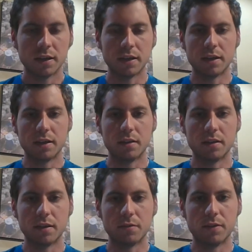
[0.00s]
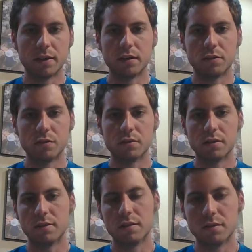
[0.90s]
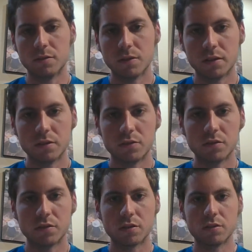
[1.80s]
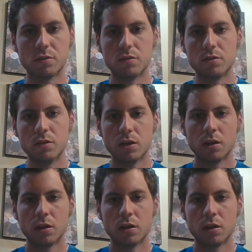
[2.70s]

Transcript: and the advantages and disadvantages of the two.